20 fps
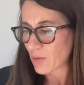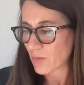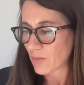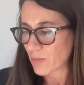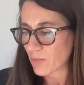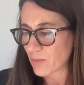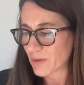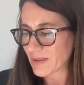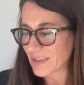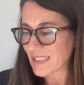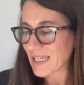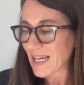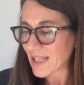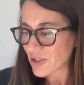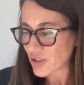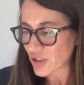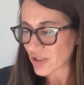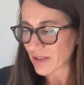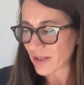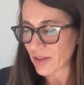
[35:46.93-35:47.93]
were
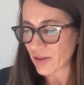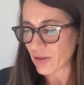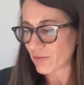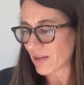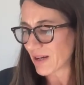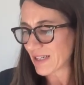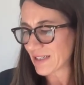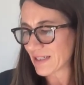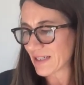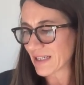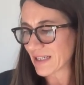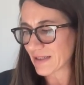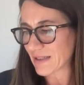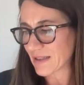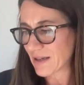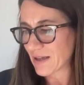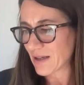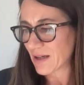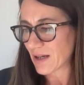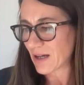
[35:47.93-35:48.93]
potentially threatening
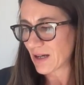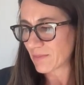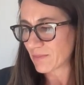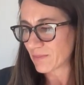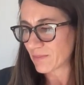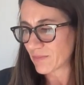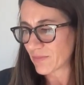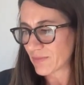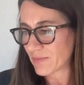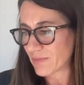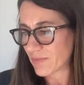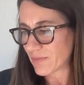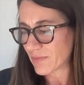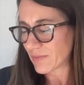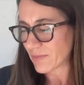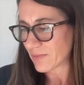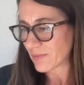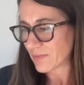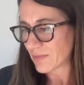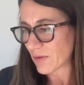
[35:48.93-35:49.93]

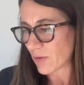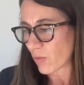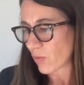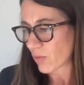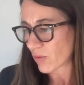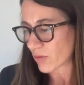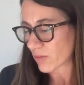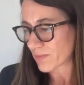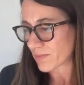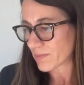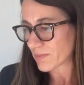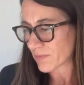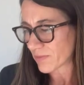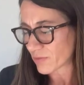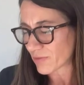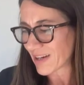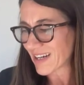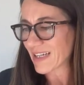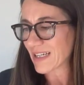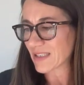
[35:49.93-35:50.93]

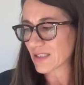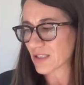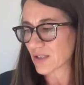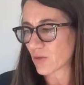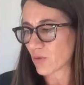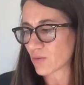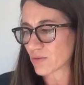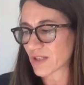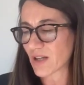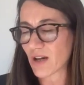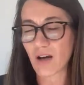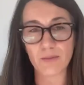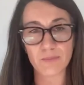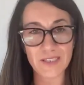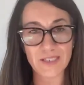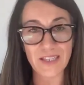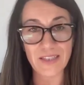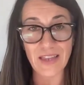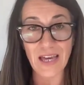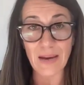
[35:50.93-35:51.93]
to cause harm
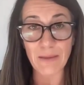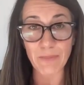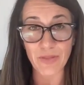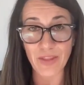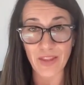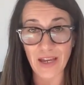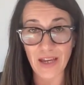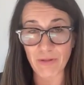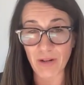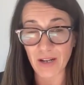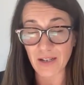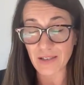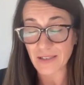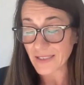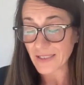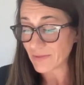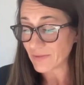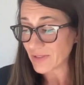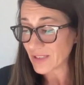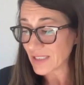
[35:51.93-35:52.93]
to them and their
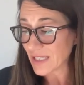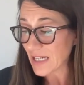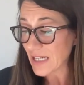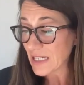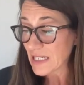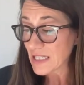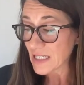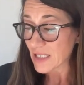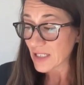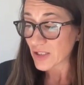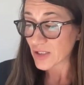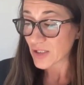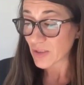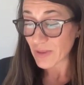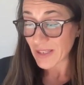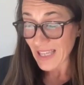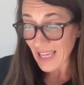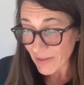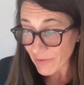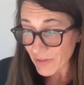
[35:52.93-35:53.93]
relatives. So
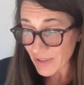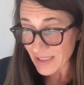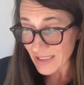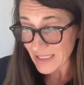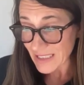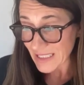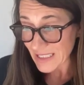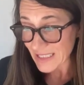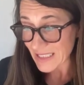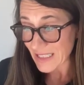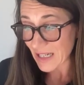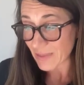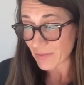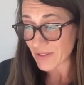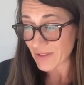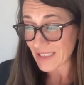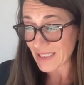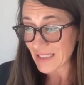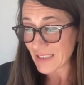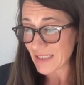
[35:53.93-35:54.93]
the evidence itself
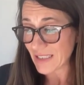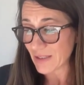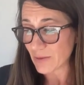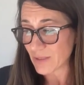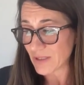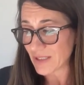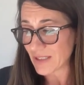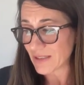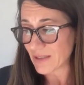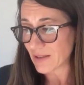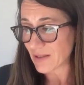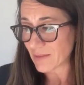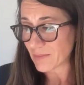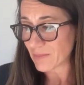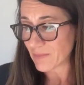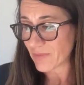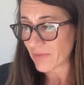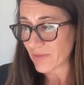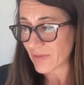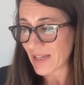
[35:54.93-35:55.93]
did deal with
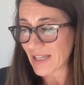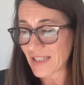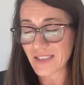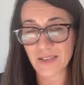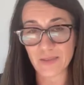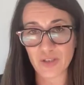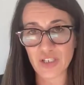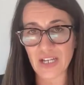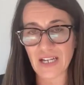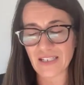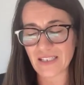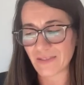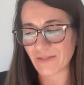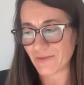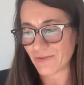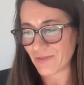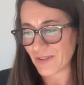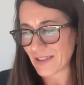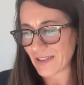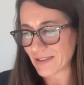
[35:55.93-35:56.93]
their subjective
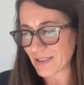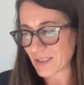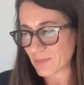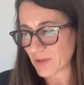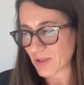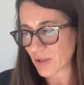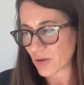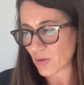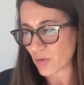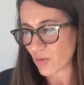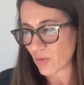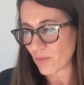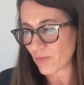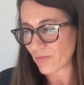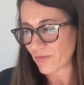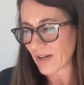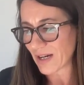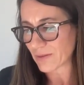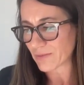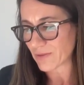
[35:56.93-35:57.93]
fears, but the court
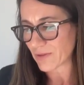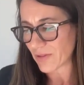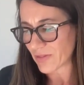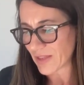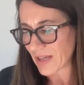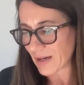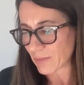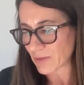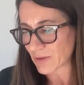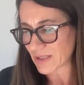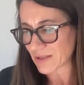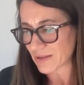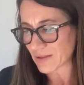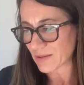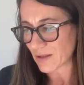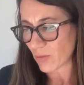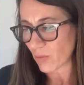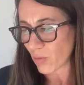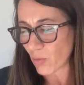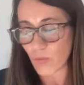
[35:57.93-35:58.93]
found that that was
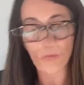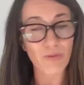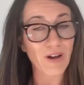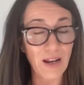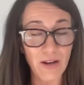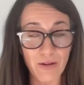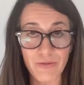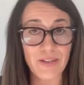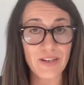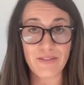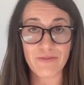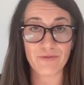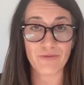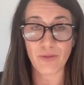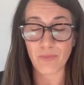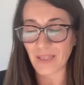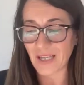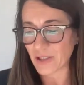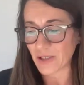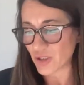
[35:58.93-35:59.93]
all relevant
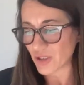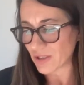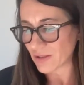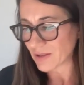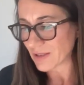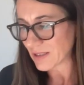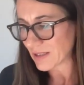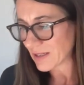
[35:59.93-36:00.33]
information.